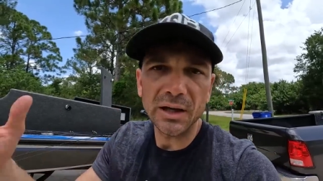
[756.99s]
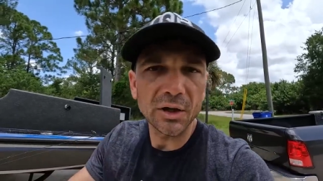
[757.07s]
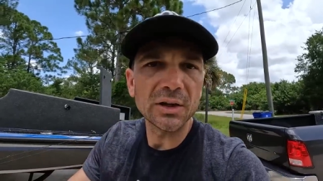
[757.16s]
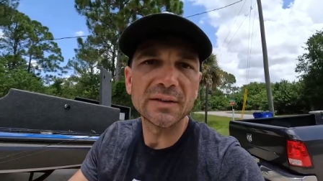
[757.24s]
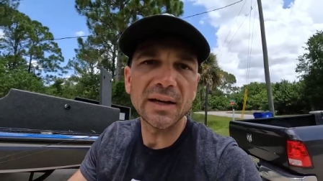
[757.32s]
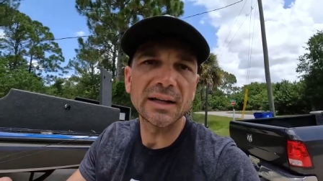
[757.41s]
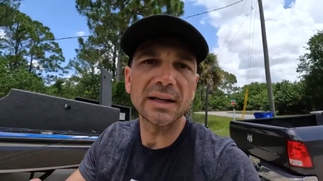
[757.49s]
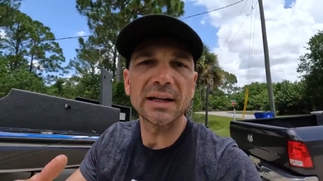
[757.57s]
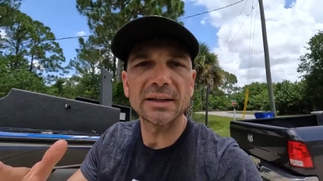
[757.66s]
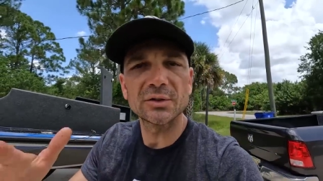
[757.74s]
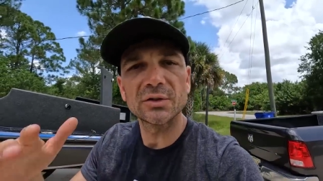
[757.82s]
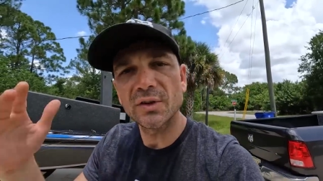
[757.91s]
could have taken an
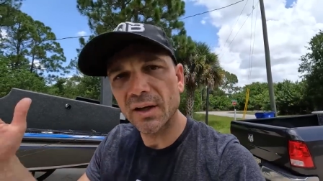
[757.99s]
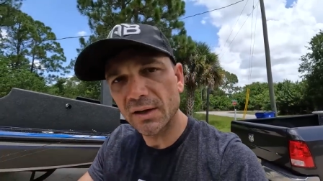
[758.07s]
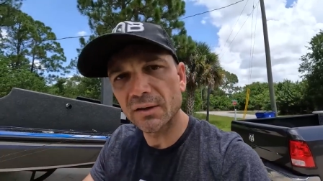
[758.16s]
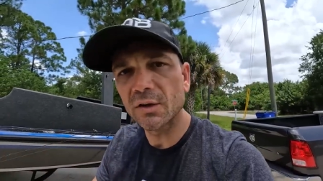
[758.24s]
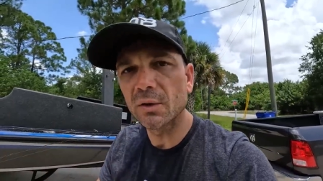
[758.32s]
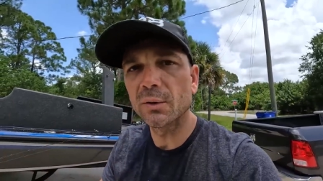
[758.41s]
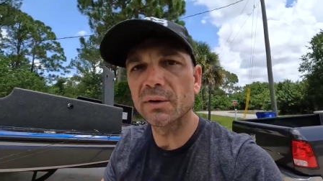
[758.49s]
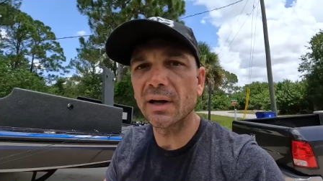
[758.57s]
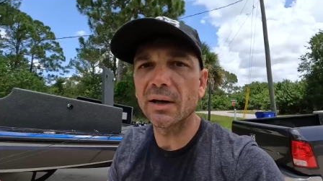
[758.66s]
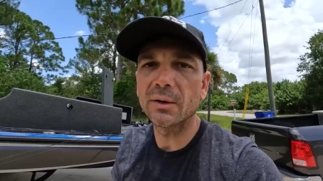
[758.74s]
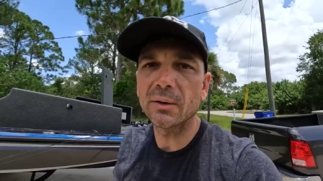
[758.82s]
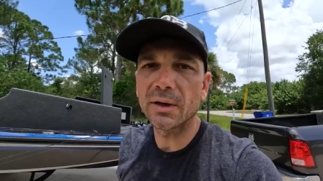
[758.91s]
extra second to glue it
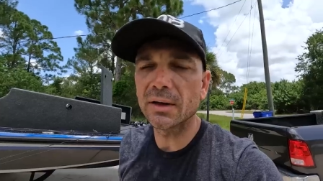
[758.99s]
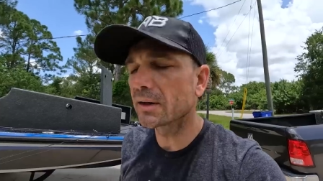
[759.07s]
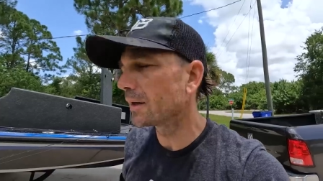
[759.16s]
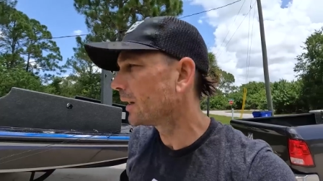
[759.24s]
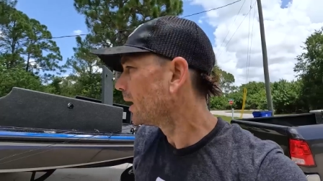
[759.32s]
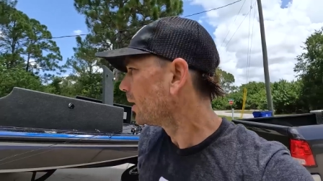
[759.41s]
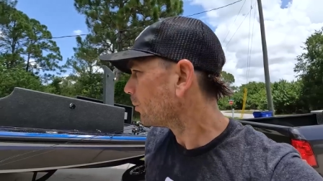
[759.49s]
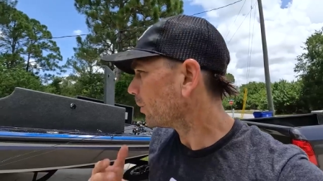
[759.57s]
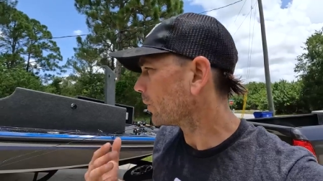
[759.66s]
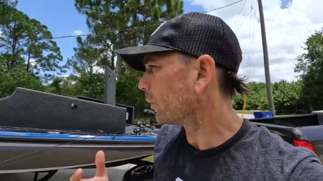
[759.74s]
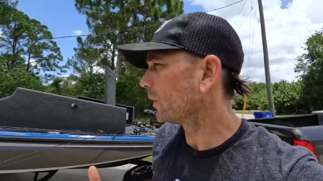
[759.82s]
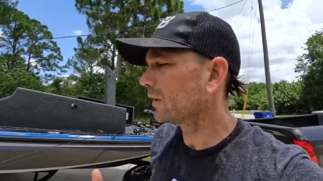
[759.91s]
down correctly.
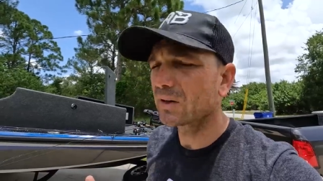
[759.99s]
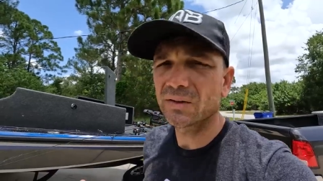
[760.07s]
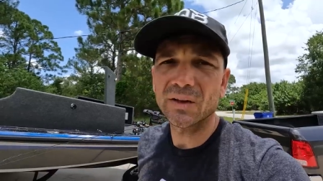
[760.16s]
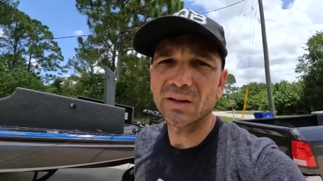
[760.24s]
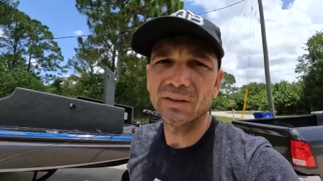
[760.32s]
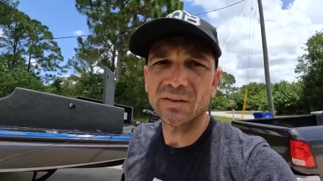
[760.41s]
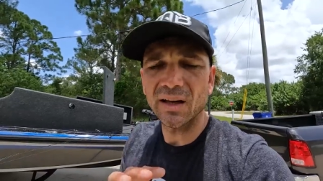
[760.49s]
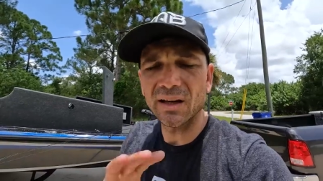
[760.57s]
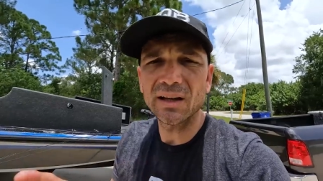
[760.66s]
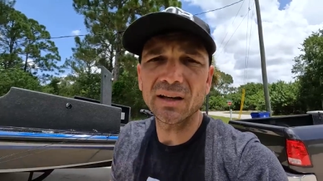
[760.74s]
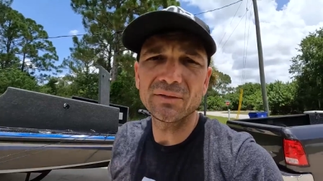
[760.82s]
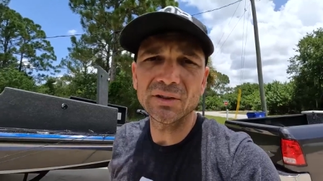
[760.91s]
But the one nice thing is any
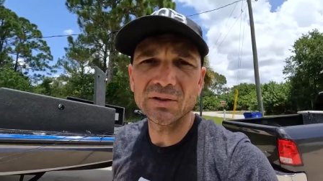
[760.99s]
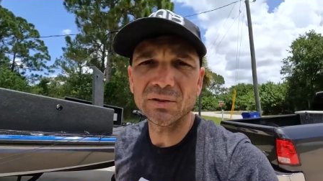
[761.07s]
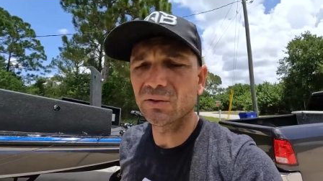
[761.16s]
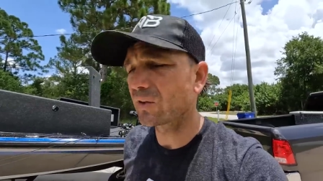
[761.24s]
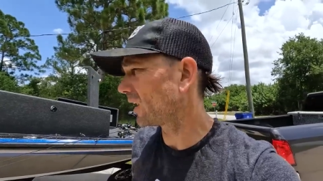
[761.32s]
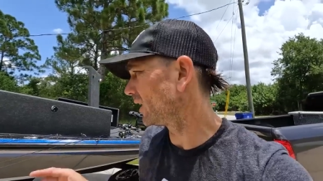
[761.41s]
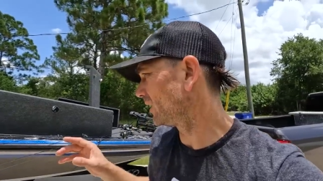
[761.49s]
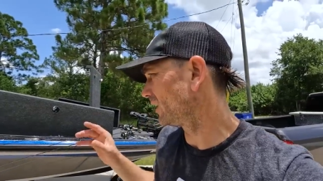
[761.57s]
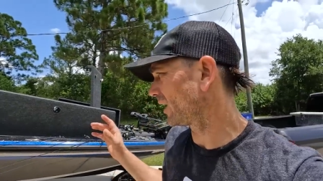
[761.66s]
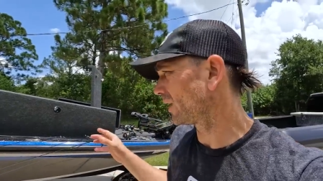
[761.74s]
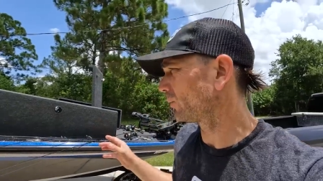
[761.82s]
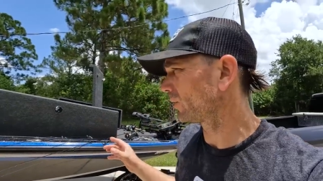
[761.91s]
kind of issues that
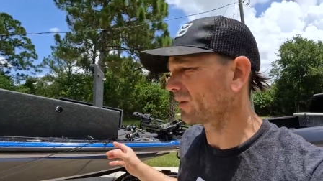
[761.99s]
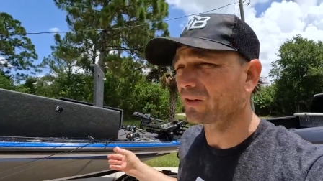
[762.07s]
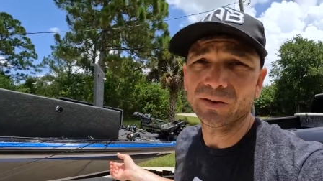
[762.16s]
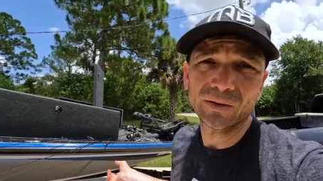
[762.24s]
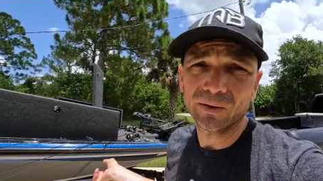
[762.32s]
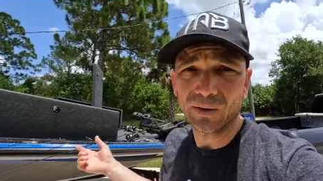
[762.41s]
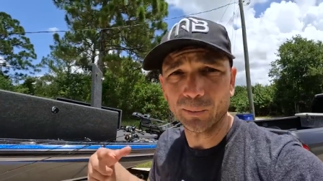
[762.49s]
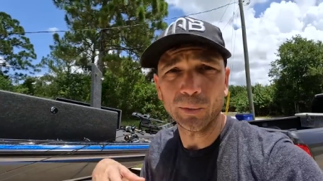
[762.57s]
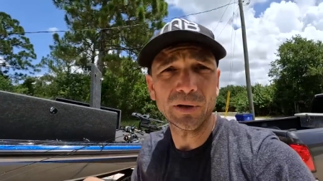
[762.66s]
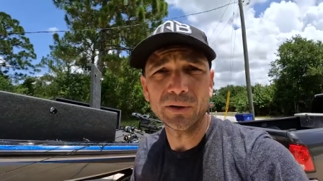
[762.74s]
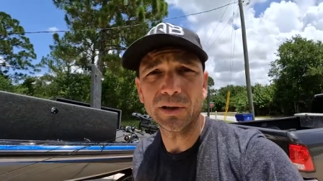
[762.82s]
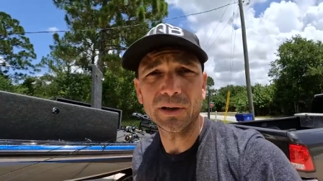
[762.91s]
I run into, I'm
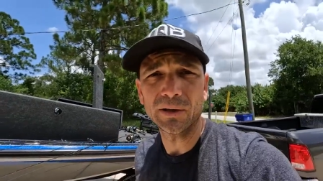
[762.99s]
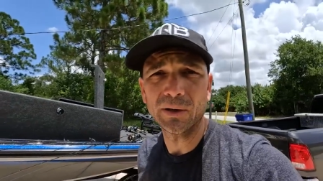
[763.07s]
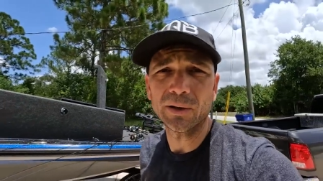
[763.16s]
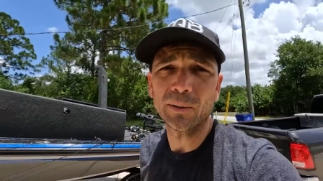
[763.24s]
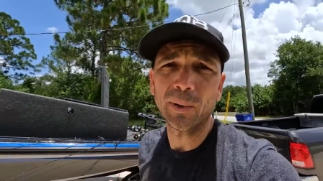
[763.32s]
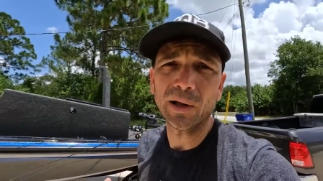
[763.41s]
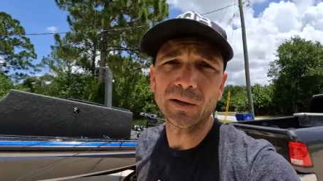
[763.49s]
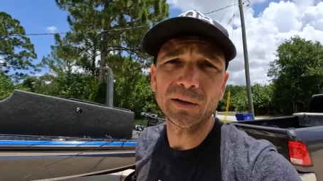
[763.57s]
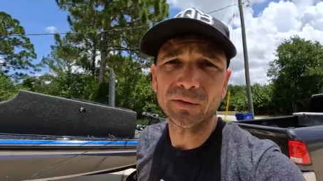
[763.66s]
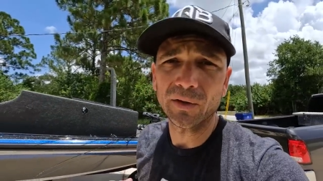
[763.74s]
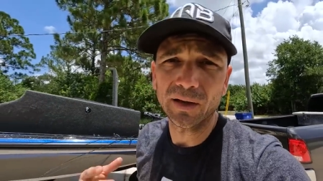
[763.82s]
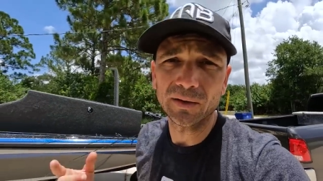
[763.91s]
literally going to go to
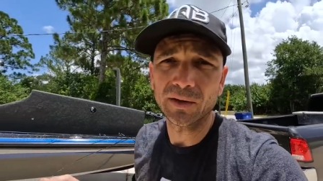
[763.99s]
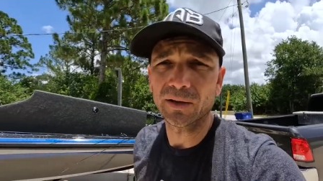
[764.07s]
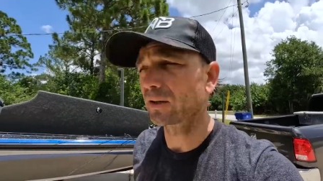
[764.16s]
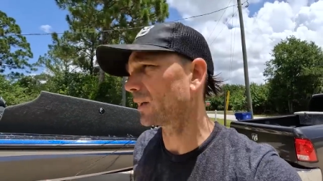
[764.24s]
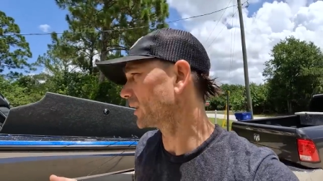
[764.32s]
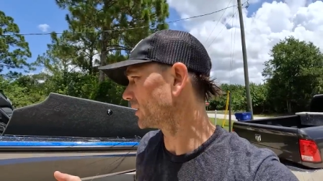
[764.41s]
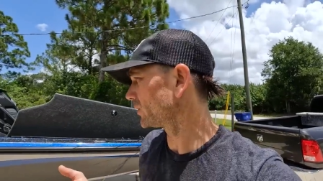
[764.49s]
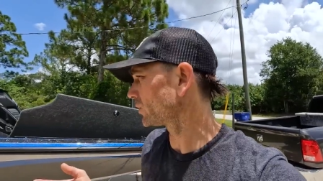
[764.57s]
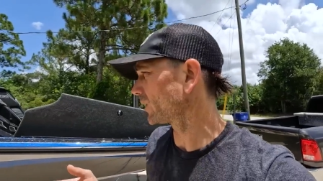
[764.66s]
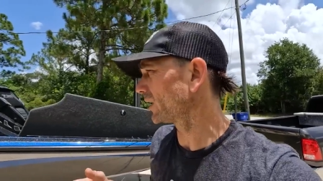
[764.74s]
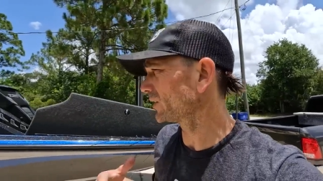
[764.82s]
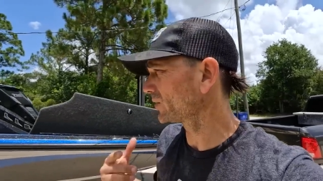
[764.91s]
Cabela's and they're going to get it
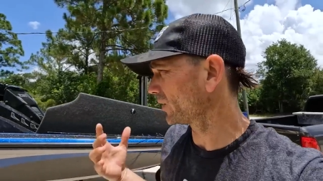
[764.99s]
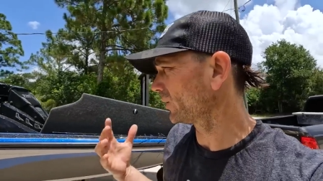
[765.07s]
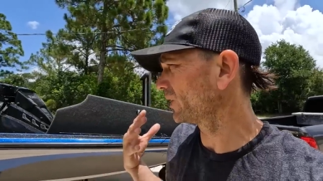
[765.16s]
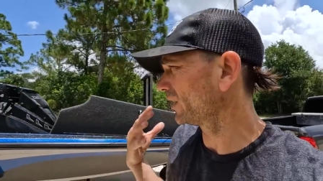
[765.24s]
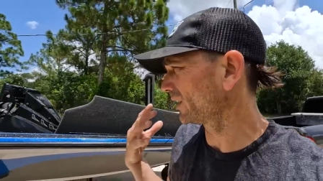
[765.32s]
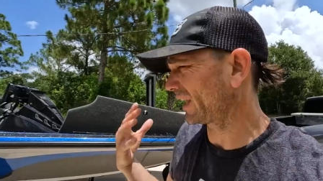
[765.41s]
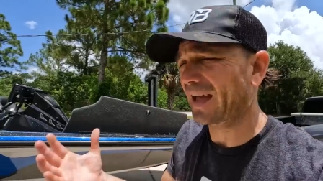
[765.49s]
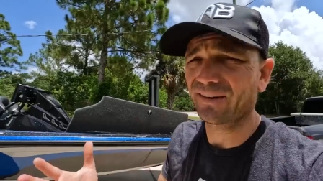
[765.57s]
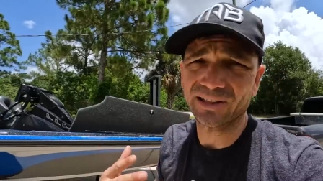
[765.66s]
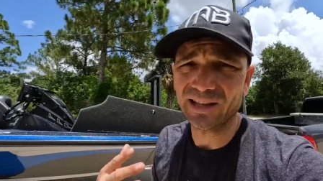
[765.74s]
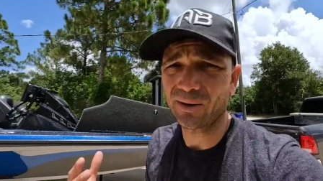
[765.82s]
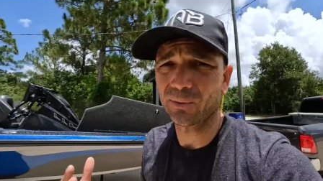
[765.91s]
straight. So
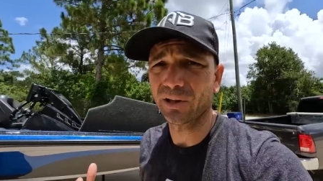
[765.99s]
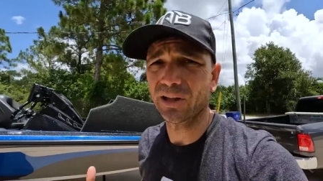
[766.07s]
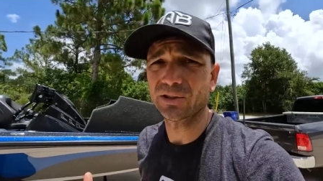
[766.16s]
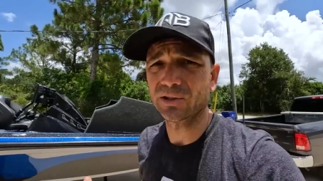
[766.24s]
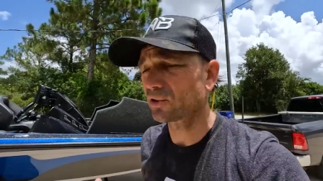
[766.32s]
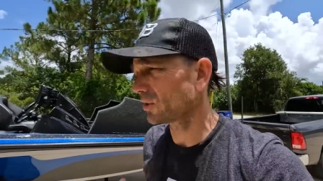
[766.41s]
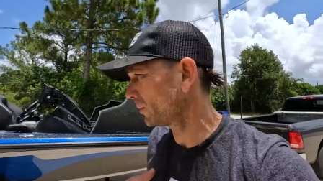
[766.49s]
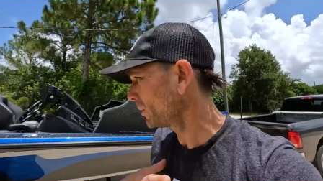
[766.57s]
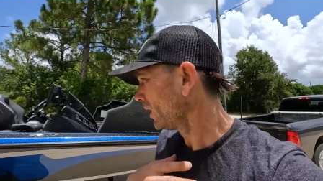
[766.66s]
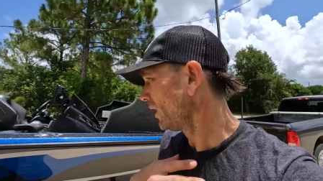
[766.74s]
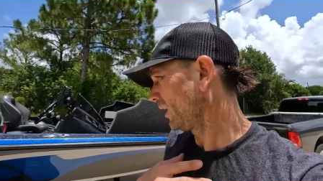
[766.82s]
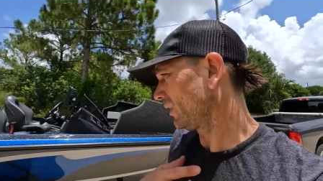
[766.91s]
having that relationship
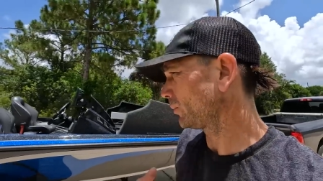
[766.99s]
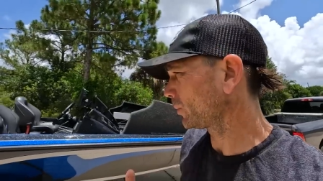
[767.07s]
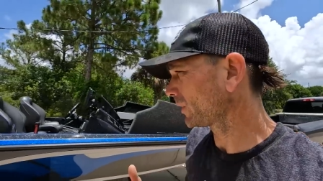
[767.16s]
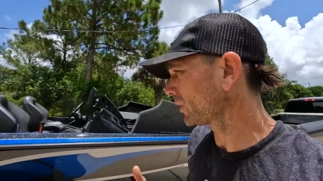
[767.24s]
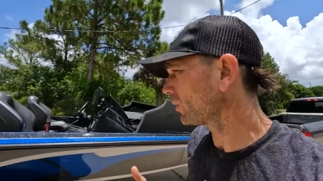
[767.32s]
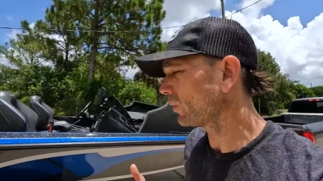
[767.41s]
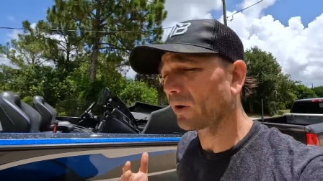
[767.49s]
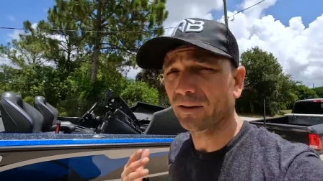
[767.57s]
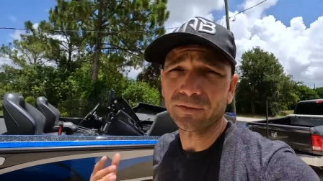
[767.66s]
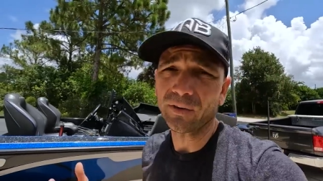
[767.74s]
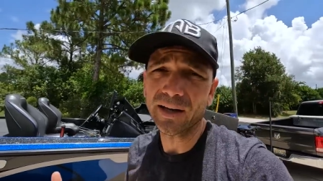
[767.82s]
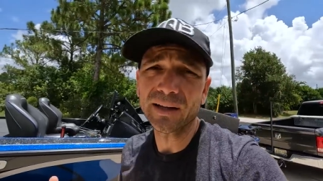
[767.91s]
is pretty cool.
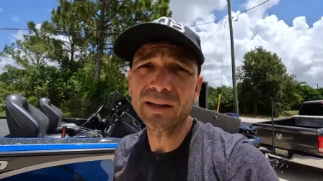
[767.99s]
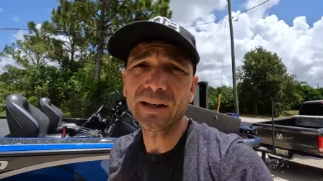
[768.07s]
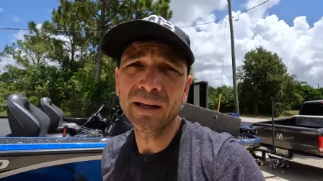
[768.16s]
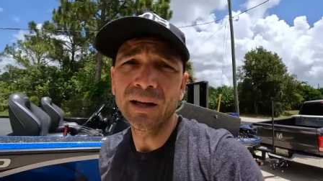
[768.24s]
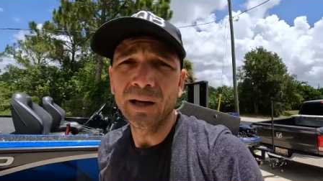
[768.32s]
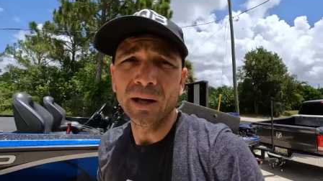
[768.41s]
And frankly,